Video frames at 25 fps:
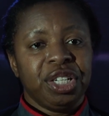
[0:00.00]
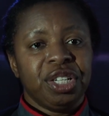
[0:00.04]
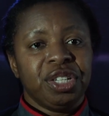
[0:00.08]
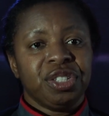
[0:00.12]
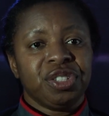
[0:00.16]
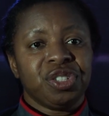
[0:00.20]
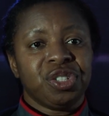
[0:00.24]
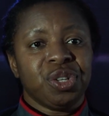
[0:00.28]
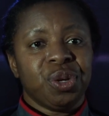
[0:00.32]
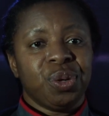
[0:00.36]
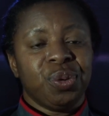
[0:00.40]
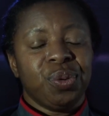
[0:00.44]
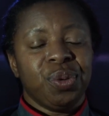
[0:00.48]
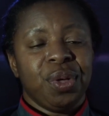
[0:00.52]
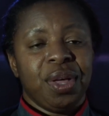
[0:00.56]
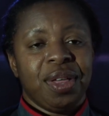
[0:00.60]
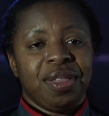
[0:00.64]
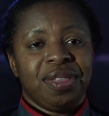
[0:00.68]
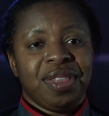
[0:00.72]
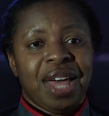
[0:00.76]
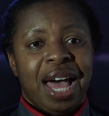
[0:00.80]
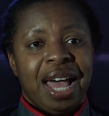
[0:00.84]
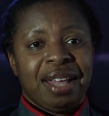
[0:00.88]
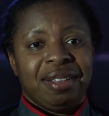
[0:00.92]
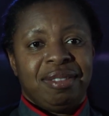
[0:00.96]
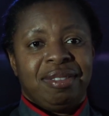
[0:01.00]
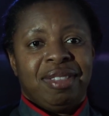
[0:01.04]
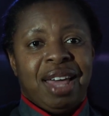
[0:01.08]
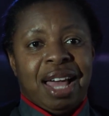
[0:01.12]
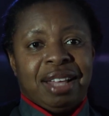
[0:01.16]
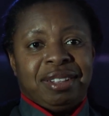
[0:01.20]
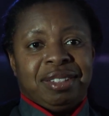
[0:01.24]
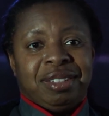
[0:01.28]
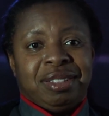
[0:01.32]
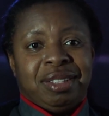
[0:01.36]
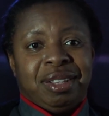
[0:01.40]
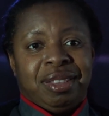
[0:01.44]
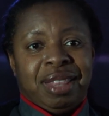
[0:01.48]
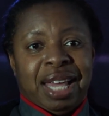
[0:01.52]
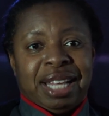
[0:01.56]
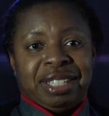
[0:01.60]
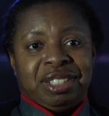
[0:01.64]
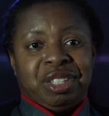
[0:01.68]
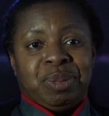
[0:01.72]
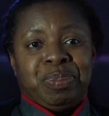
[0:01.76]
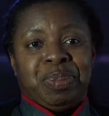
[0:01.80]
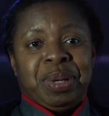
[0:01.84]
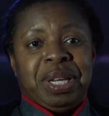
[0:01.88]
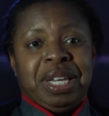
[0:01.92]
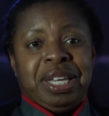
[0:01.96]
So that that's that's
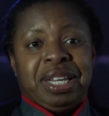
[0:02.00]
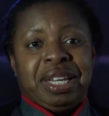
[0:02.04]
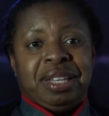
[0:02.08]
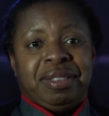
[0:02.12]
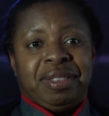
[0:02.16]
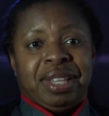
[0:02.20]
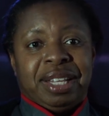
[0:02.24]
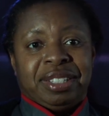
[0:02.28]
a beacon,